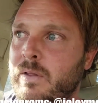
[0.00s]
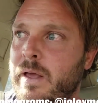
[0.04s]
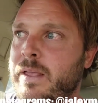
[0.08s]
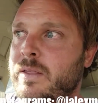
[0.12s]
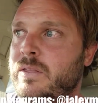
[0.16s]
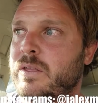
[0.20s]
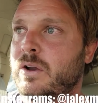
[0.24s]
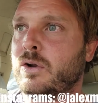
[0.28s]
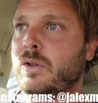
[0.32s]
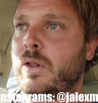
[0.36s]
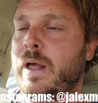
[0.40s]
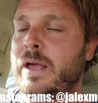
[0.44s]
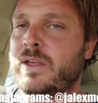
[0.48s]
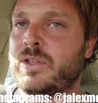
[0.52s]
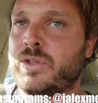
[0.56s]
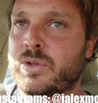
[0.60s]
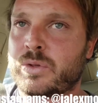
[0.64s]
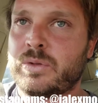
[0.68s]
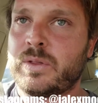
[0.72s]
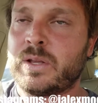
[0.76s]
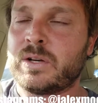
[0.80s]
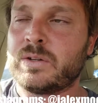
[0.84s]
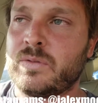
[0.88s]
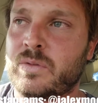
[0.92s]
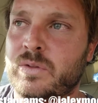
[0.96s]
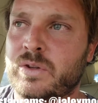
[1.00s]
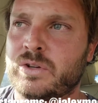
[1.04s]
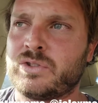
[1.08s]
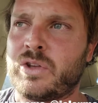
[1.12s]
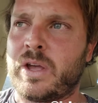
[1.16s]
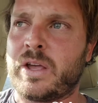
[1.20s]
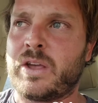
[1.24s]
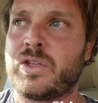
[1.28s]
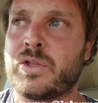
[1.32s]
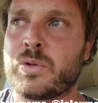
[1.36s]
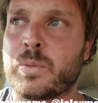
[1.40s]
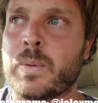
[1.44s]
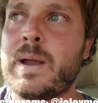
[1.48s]
Like,
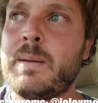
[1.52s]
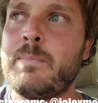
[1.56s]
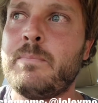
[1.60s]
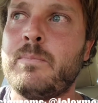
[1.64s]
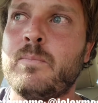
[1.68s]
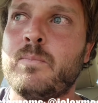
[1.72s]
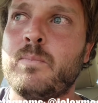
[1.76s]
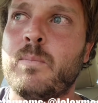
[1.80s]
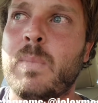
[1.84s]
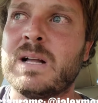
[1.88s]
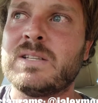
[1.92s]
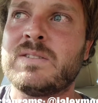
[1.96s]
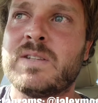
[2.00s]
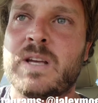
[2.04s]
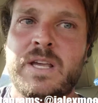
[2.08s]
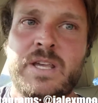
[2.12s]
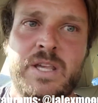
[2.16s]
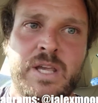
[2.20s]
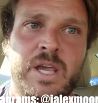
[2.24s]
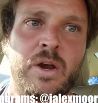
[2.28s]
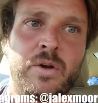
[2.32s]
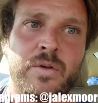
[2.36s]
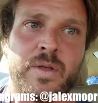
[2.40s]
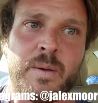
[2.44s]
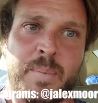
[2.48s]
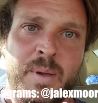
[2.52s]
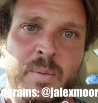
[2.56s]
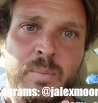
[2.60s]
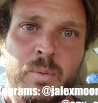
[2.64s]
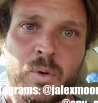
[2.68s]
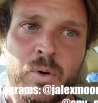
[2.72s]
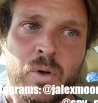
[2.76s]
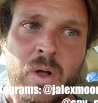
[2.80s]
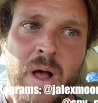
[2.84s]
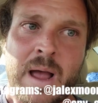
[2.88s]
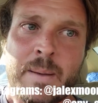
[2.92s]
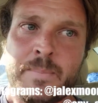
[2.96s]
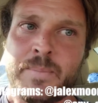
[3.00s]
there's 3 months a year that people
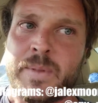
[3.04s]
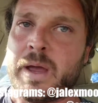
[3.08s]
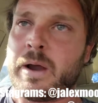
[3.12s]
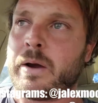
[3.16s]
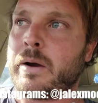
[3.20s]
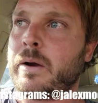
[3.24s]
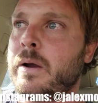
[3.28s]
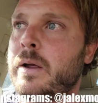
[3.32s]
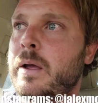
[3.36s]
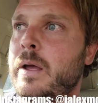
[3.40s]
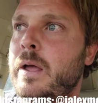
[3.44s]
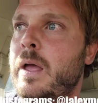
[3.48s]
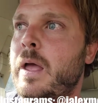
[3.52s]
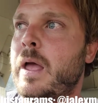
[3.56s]
climb there,